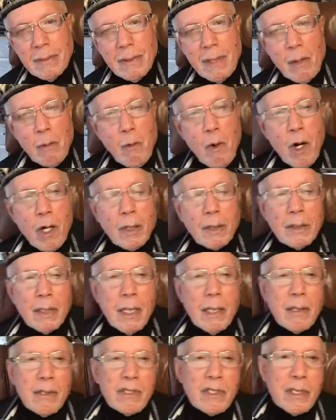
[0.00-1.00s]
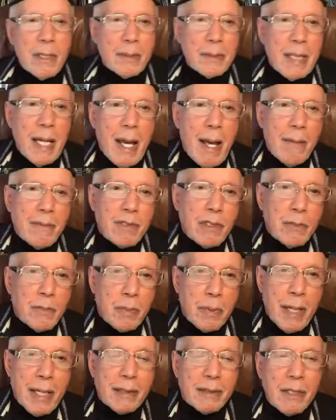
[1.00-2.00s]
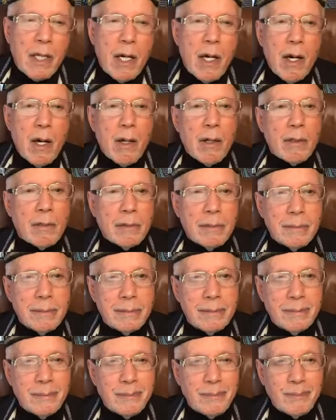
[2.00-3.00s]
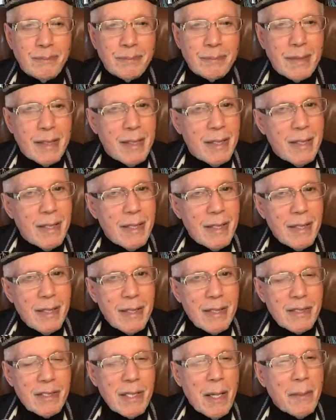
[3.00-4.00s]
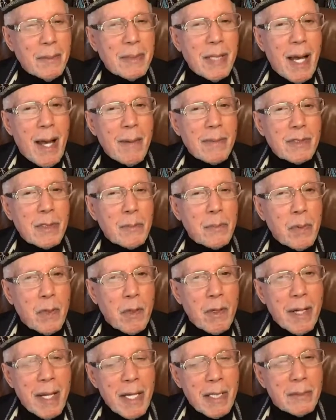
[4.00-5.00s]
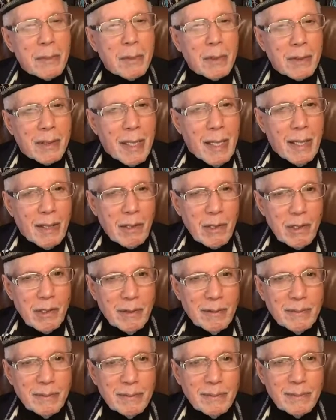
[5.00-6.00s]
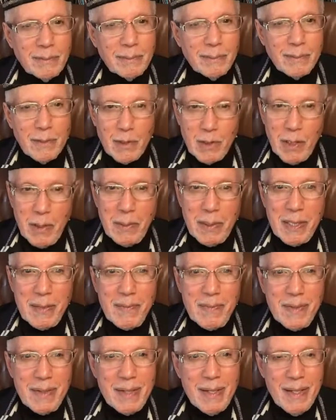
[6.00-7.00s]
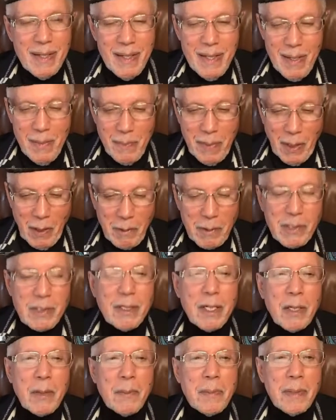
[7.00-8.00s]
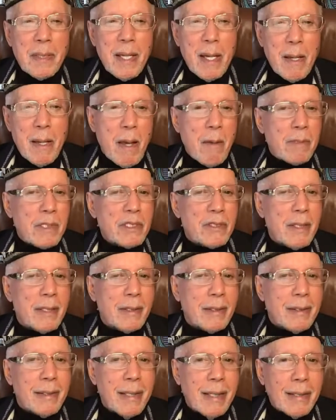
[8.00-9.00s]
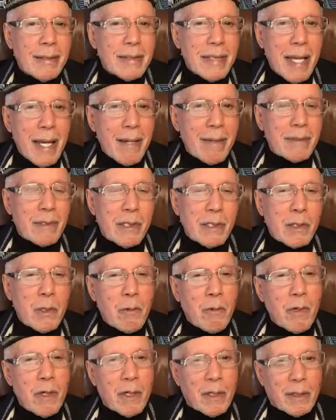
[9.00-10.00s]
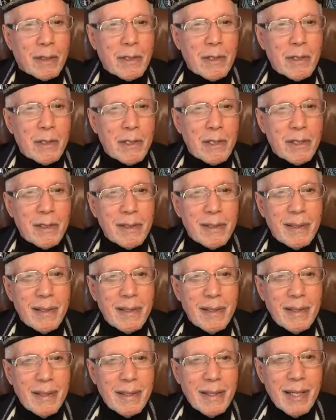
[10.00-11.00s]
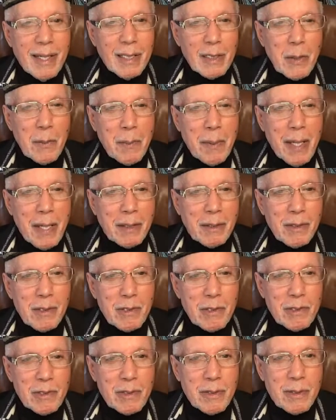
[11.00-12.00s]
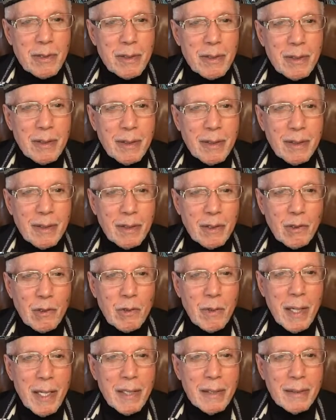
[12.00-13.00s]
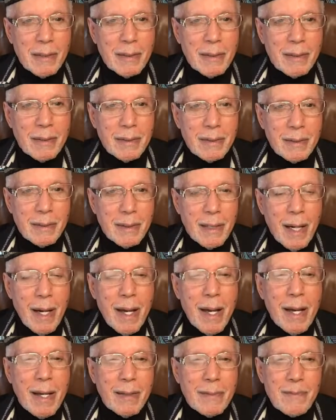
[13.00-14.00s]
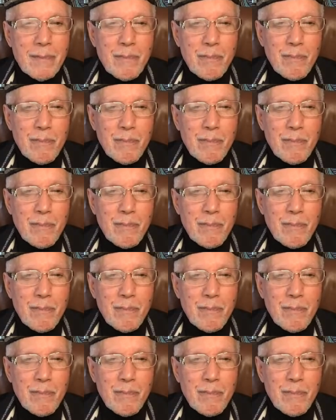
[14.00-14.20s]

a workload, sometimes you break the hoe. Sometimes the poor animal got hurt. You know what I mean? But it was going to cut down on the work. Or Ella Baker's great aunt,